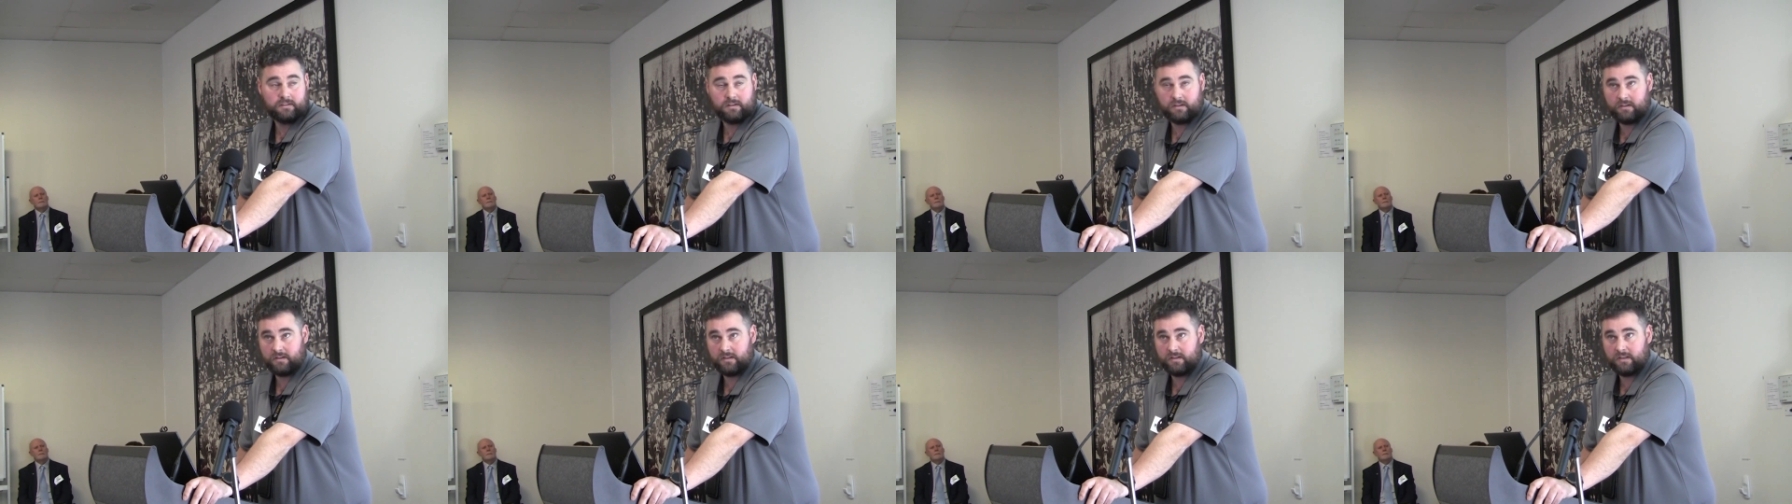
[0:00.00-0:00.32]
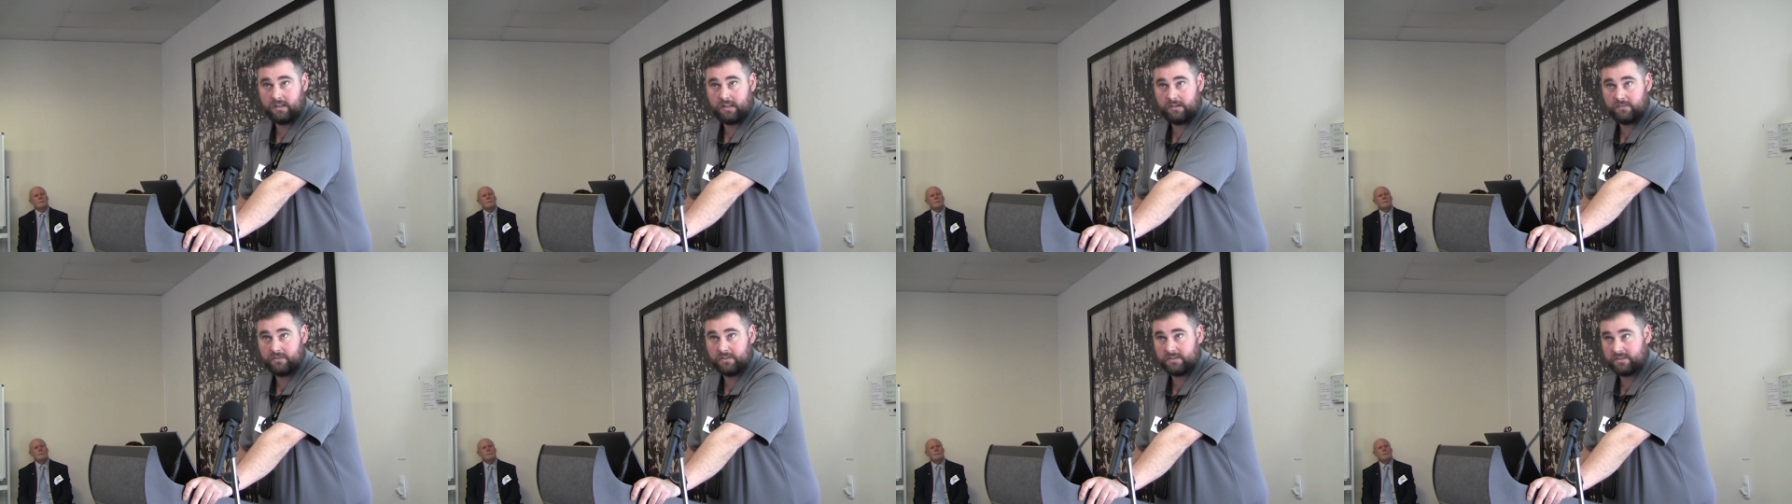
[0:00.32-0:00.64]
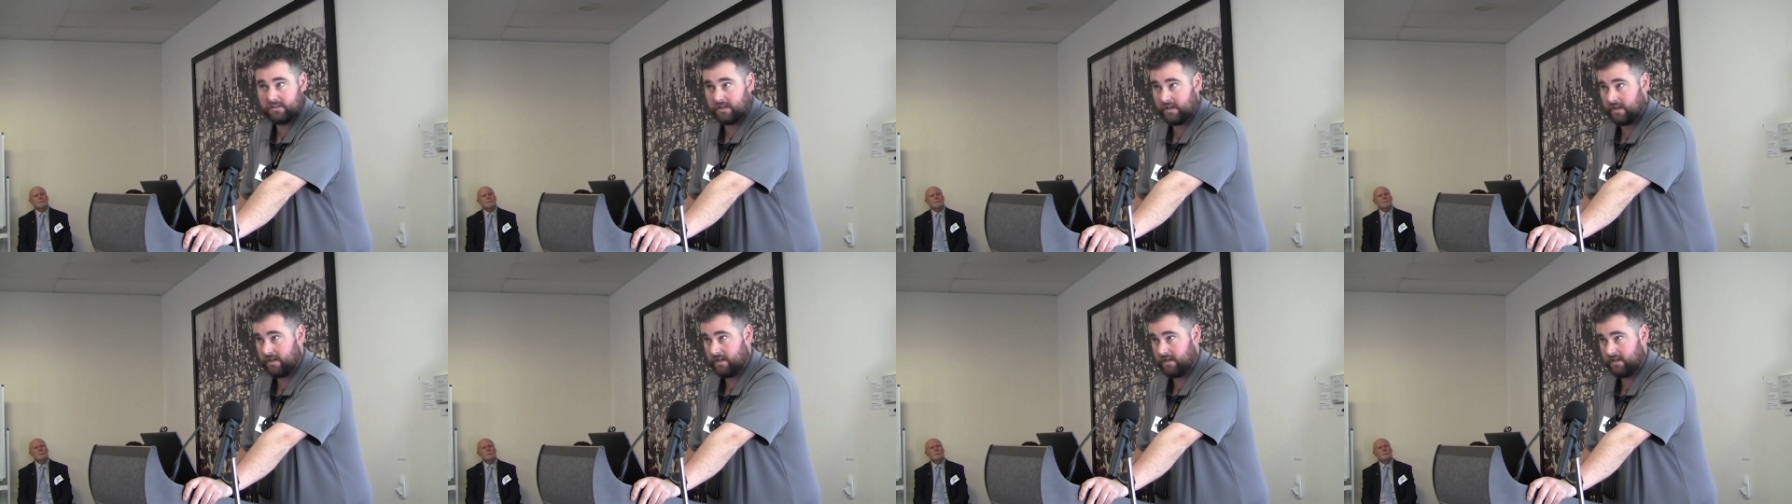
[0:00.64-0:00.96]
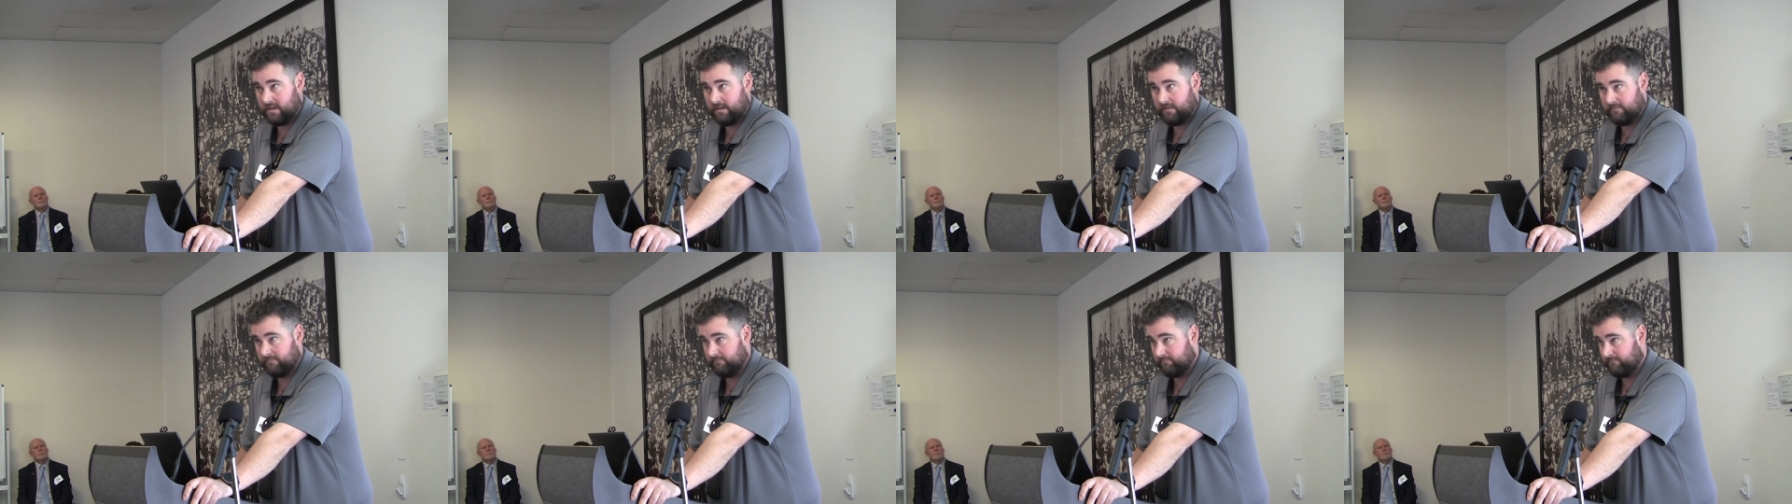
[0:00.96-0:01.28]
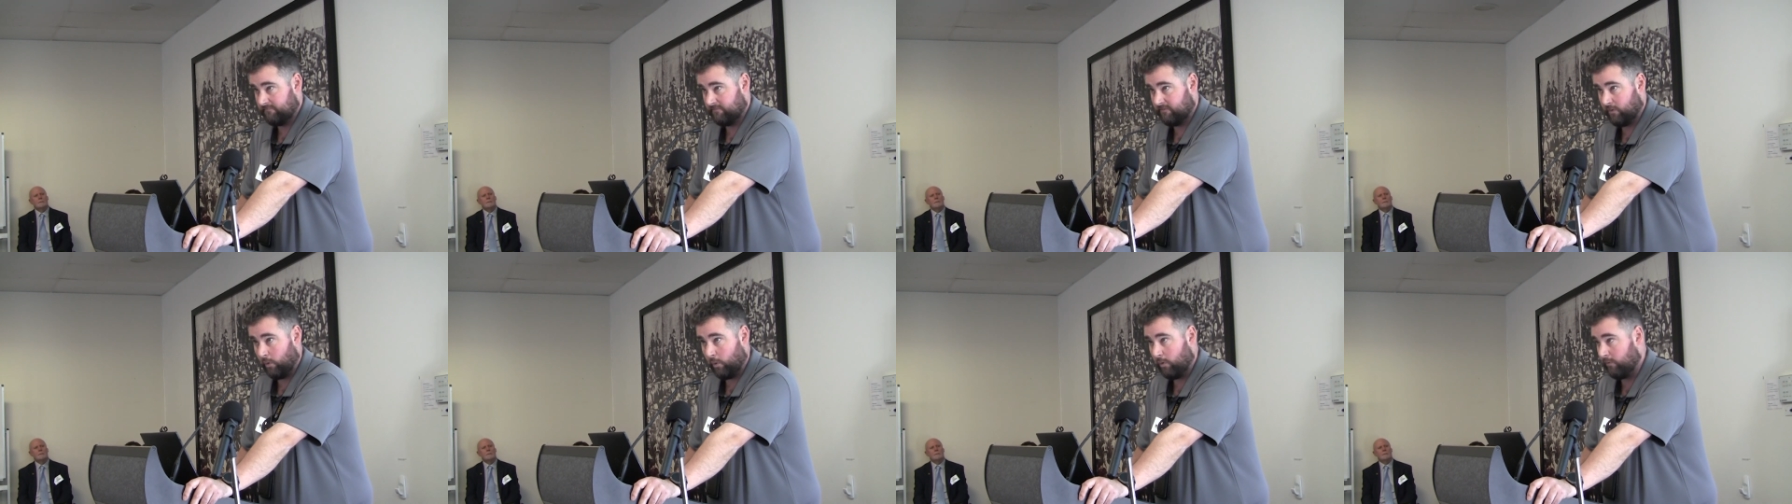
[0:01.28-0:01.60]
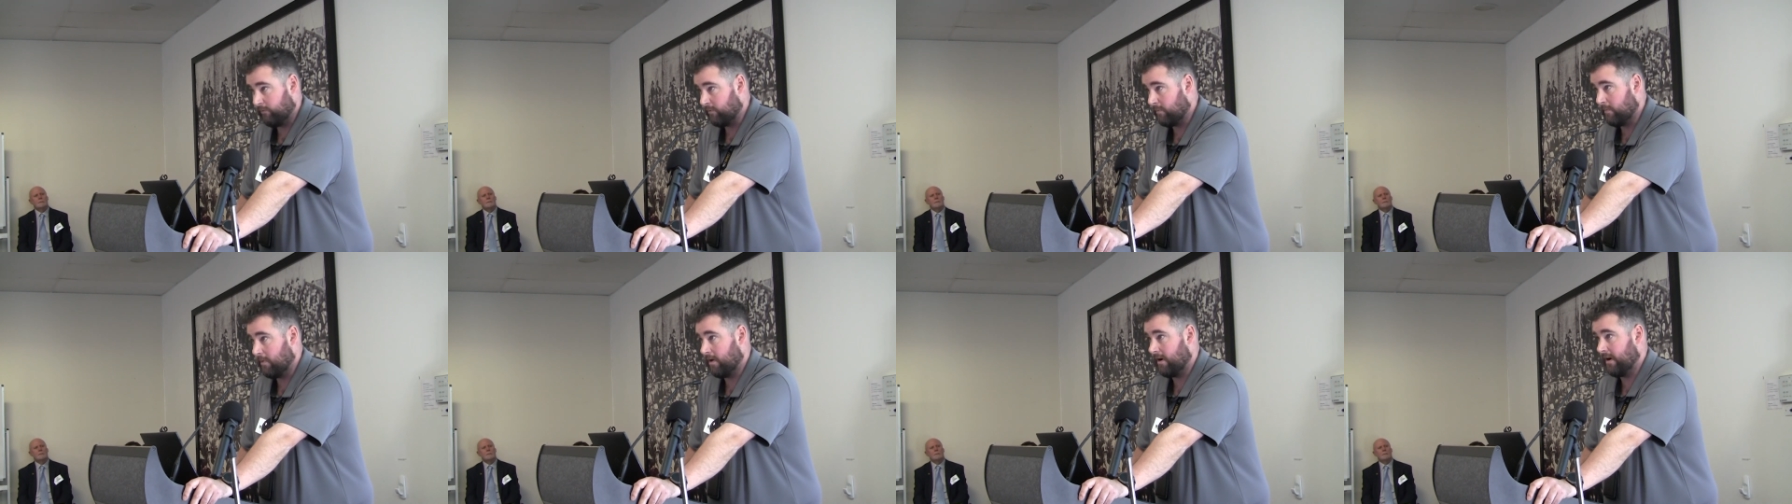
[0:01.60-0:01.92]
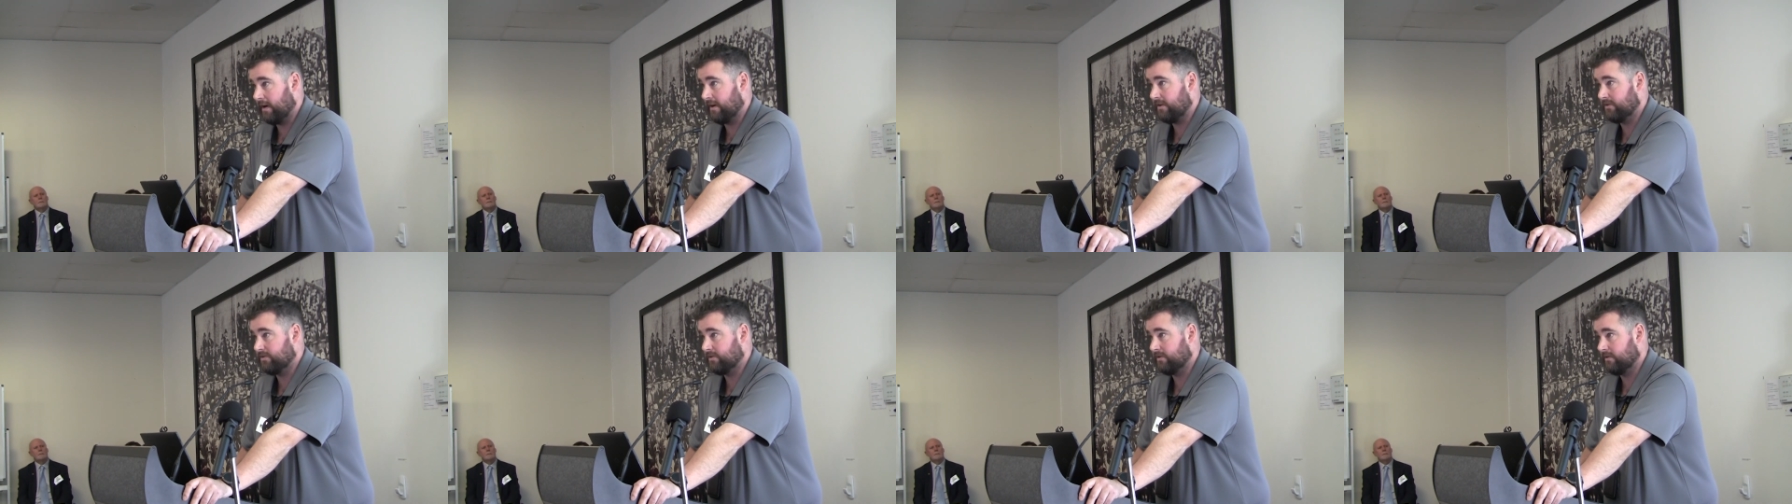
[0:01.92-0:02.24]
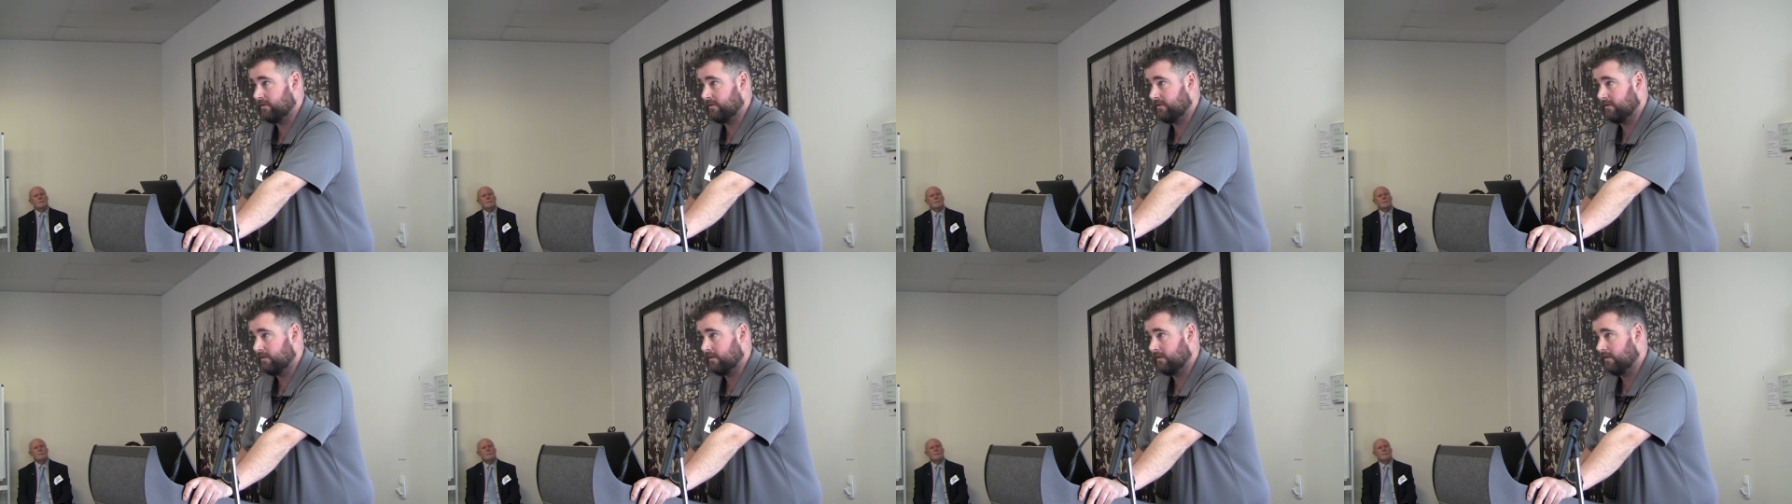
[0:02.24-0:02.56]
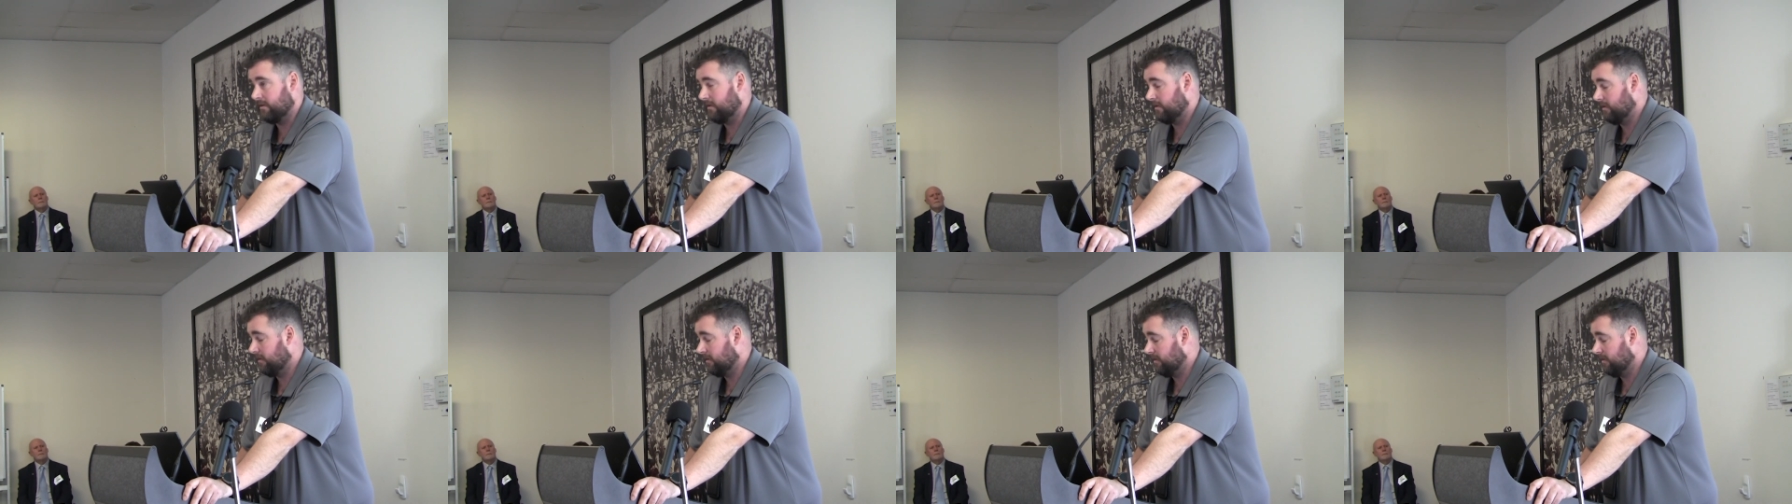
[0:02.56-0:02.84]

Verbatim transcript: Uh, if it's a fall from height issue,